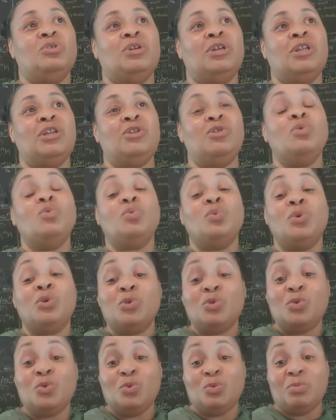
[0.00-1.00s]
in the
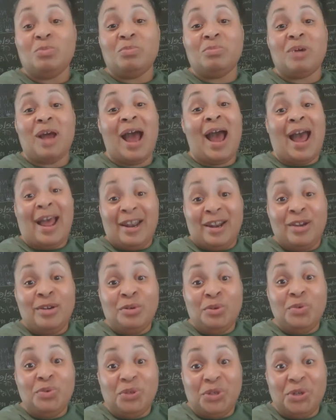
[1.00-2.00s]
womb, I
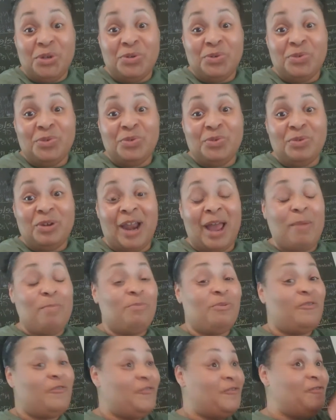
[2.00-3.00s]
knew you. Like
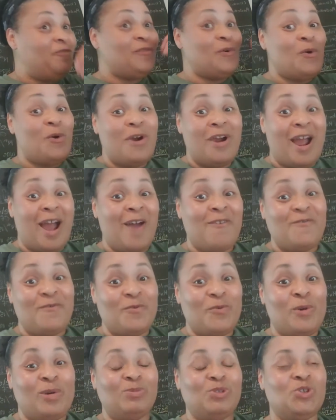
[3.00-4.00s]
before I
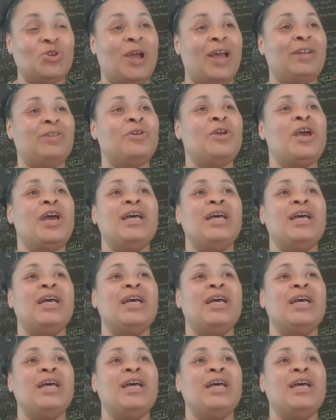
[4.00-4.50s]
formed you, I knew.